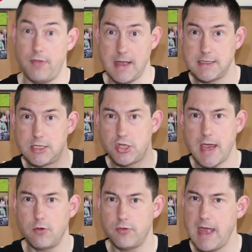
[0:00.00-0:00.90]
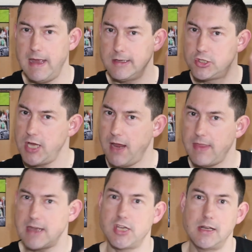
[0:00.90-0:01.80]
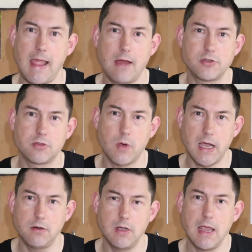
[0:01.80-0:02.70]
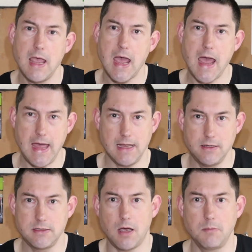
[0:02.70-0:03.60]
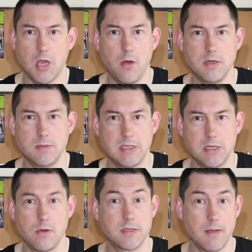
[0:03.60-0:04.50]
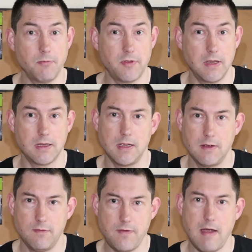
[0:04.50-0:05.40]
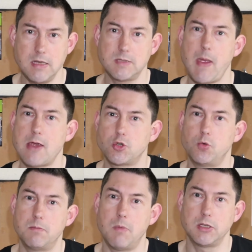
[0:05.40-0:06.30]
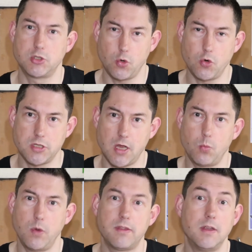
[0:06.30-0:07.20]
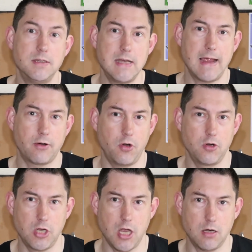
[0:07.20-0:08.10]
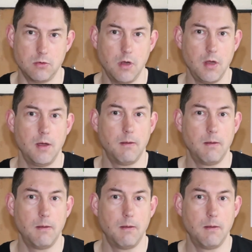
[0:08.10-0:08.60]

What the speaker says: That's his channel there. Check that channel out as well. And I'm going to be doing something very special with my daughter, with Necron Girl.